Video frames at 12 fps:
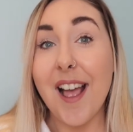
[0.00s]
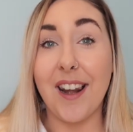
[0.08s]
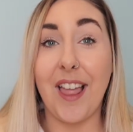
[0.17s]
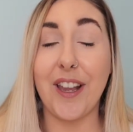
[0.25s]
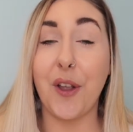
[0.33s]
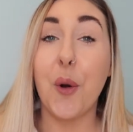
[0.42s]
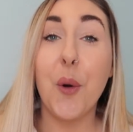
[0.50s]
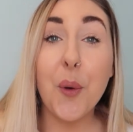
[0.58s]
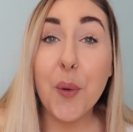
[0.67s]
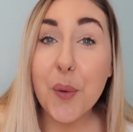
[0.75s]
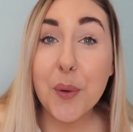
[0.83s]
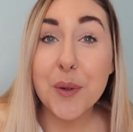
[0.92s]
like
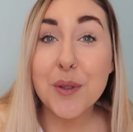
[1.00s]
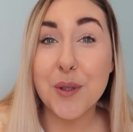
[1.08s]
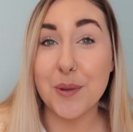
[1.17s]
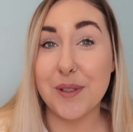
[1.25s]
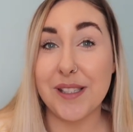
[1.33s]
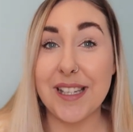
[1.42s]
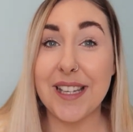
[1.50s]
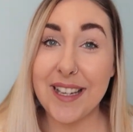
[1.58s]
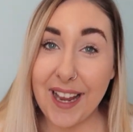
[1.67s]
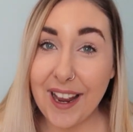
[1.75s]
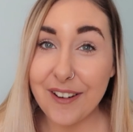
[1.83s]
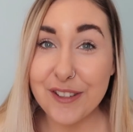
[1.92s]
hauls or
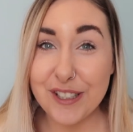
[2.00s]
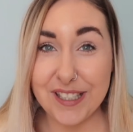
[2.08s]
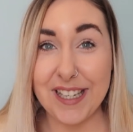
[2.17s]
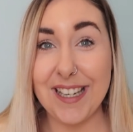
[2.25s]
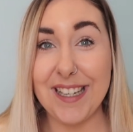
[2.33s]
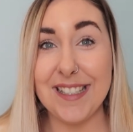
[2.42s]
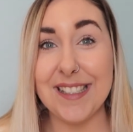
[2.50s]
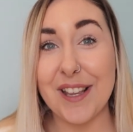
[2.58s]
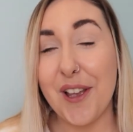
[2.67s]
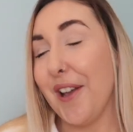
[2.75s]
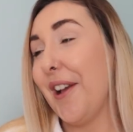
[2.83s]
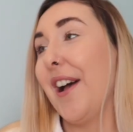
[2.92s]
skincare routines
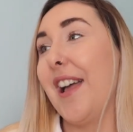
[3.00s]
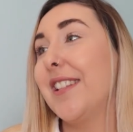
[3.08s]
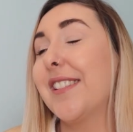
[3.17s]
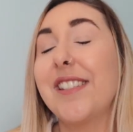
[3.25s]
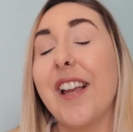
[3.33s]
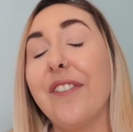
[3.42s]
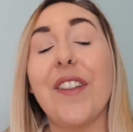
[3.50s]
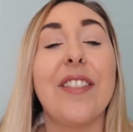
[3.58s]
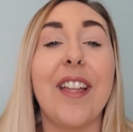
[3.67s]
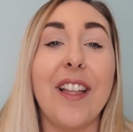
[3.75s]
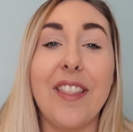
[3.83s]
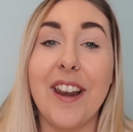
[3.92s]
and stuff like that.